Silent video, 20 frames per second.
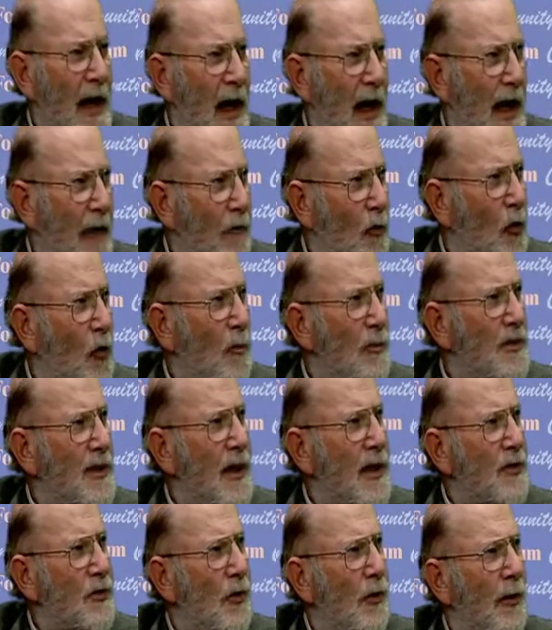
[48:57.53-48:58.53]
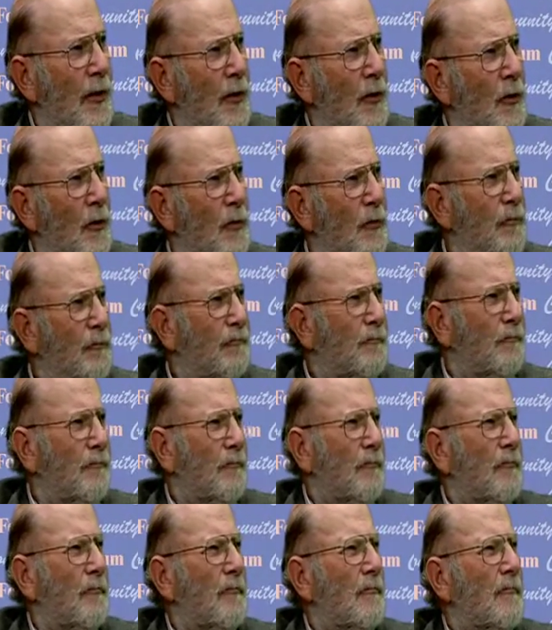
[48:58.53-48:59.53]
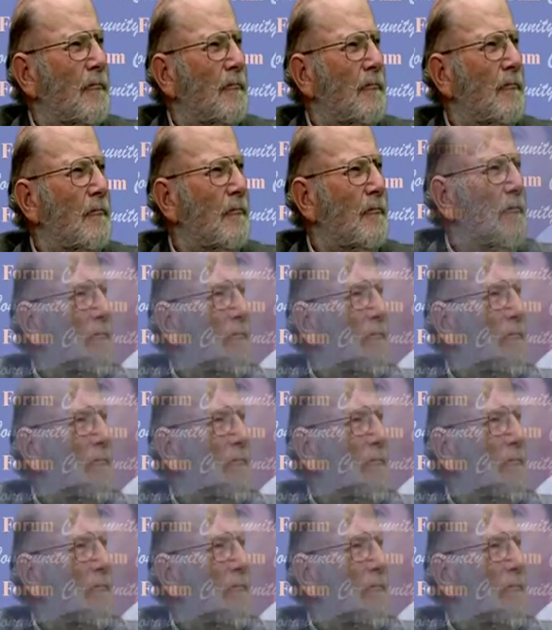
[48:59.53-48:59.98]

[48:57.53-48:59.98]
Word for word: who already have homesteads on their home? The,